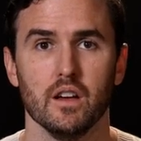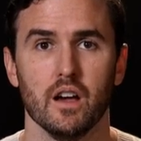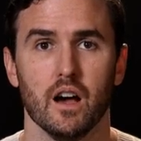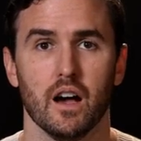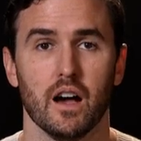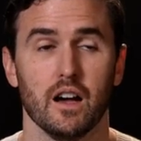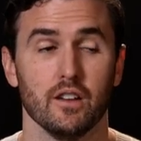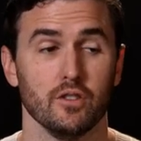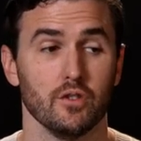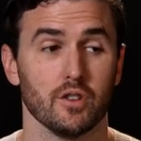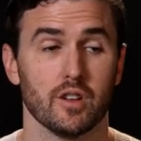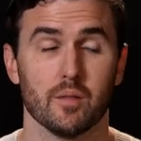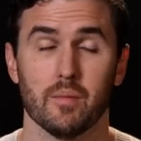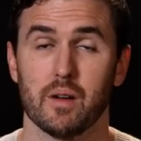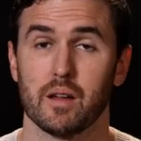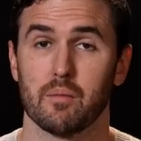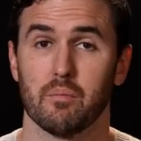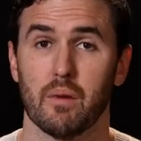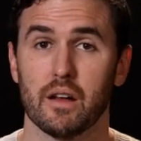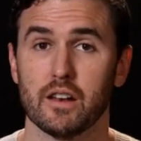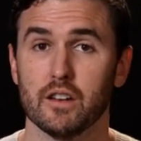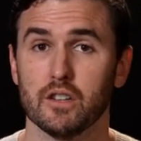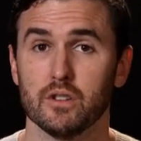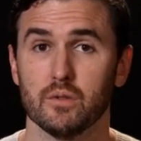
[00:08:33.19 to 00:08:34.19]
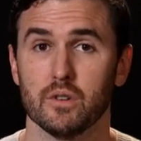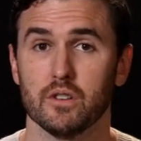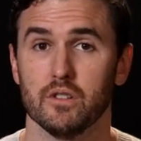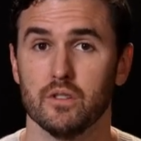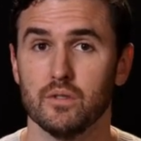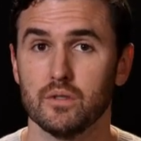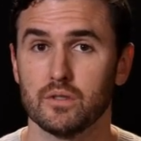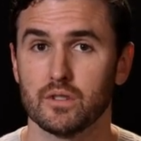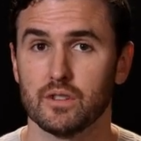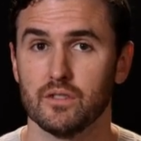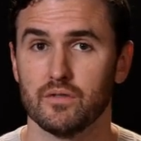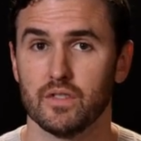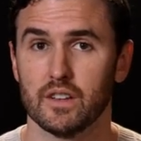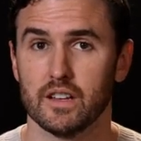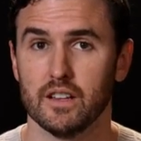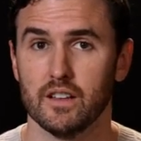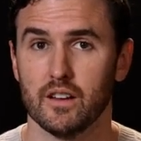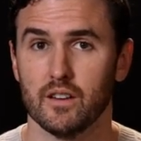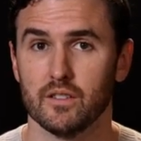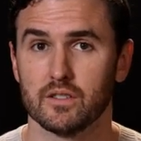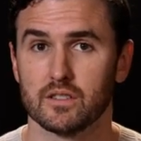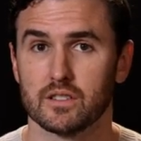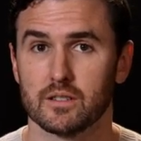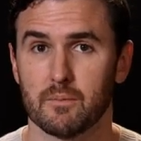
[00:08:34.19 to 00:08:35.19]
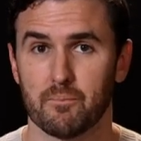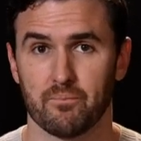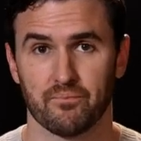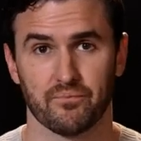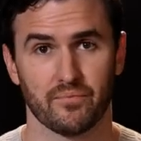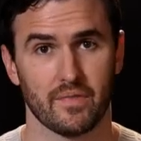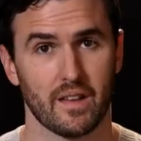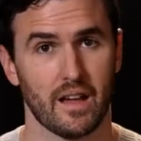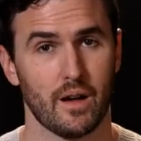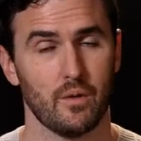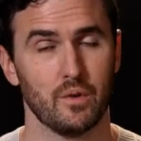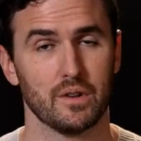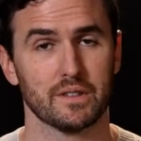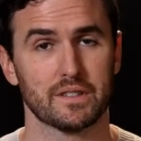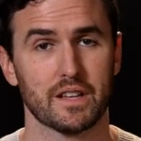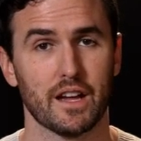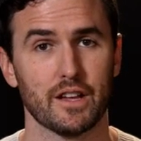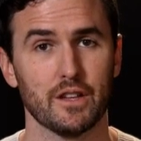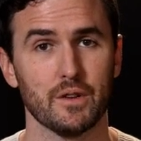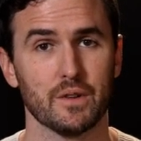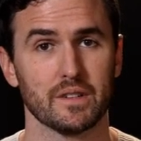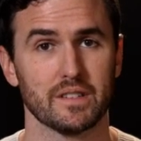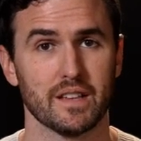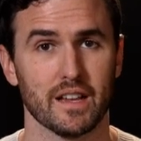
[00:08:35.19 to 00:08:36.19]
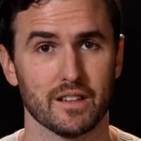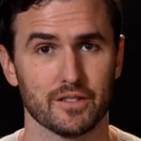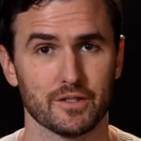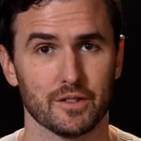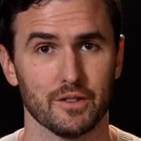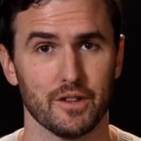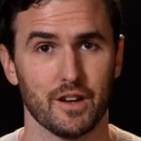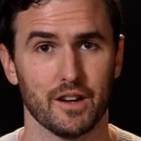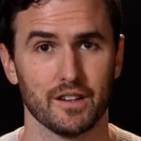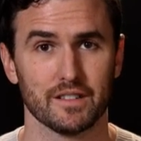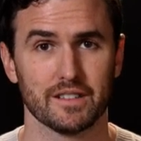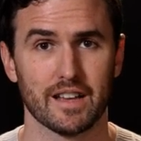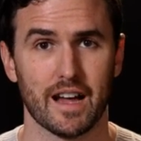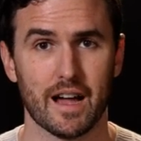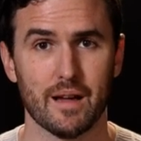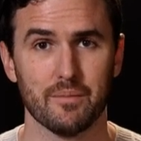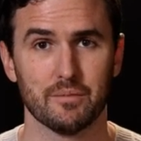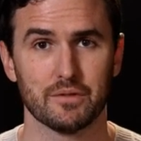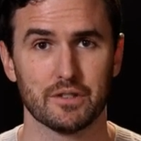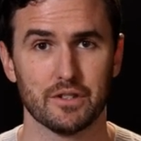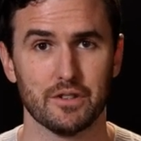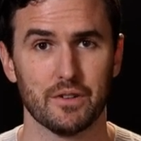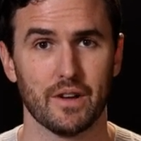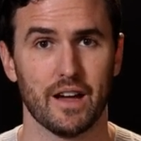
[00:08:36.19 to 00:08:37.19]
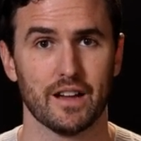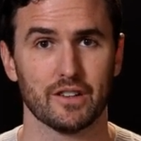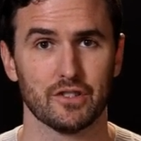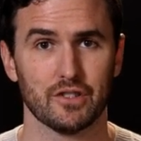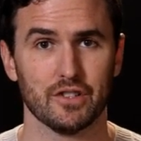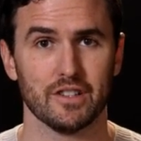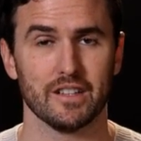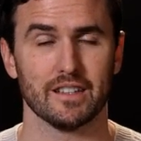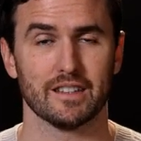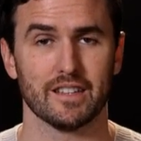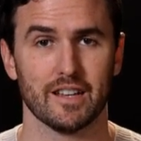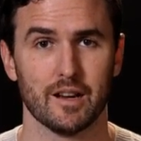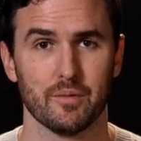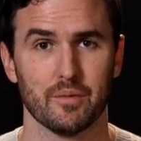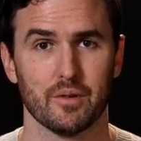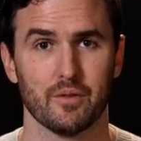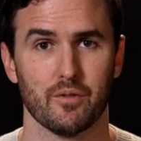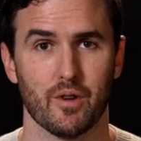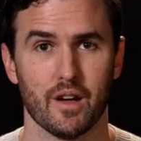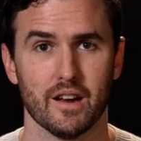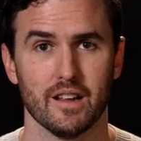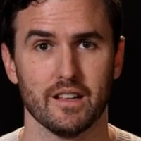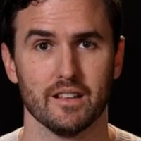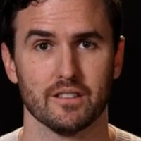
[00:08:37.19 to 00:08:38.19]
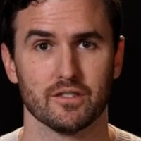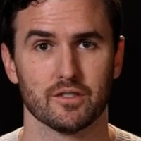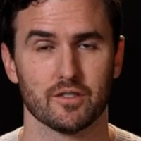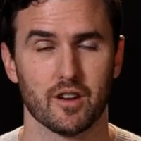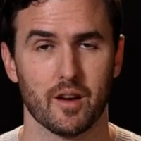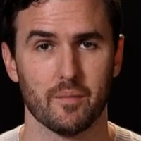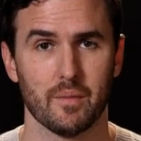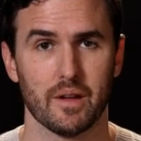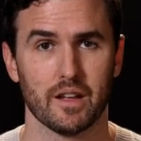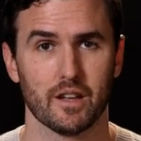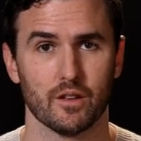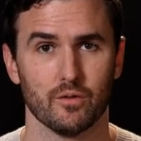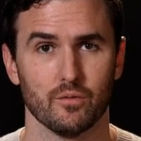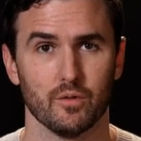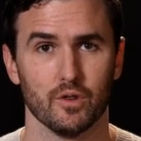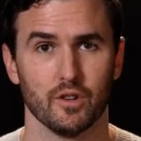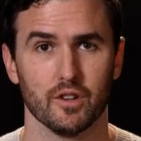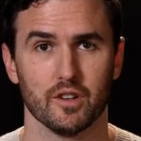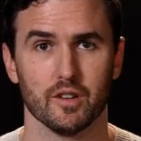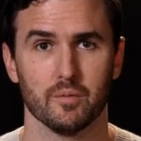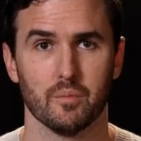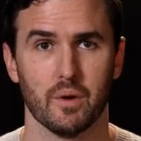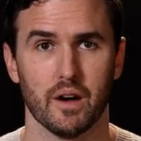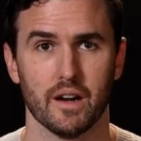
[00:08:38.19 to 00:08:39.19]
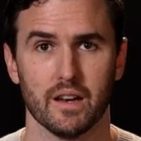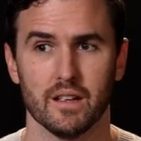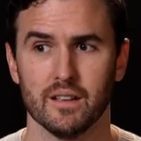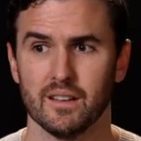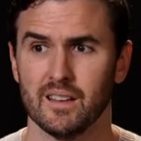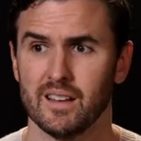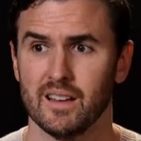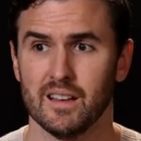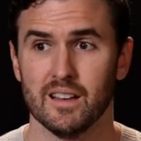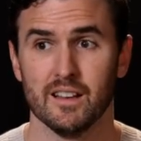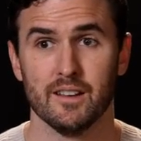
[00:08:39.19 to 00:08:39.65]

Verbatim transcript: Uh, you can make money doing YouTube videos. I will tell you, it takes a long time till you actually get that up and running and start making real good money.